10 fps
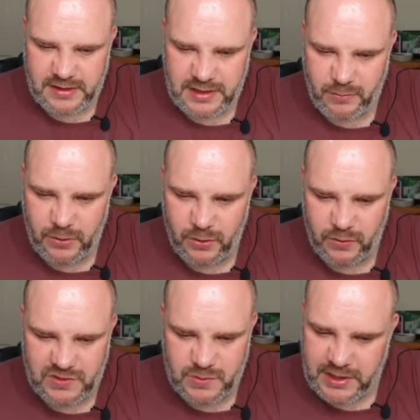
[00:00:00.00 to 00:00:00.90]
we'll call
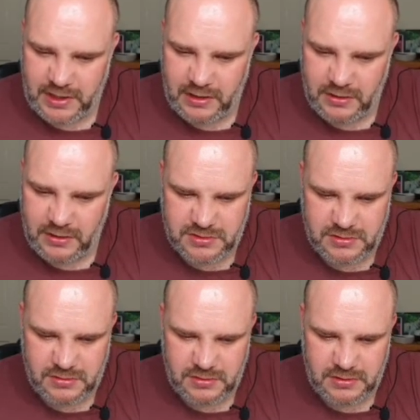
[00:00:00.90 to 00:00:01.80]
this one a loss.
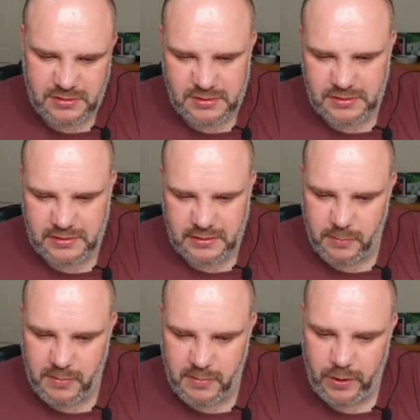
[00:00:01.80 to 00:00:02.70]
I
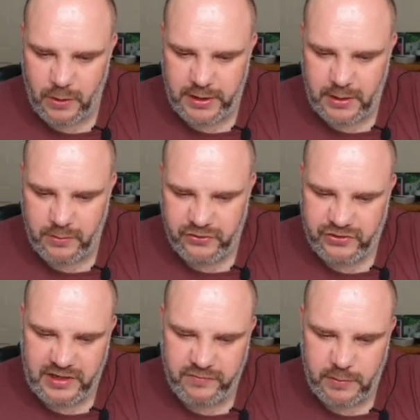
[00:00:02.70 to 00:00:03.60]
may well be able to
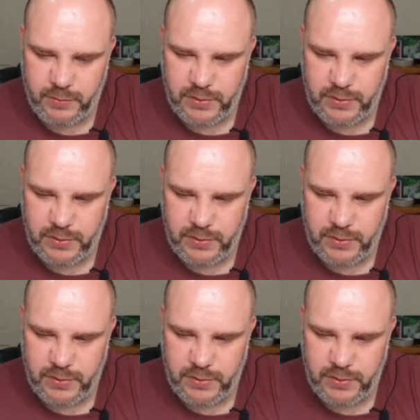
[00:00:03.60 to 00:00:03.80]
save it, but I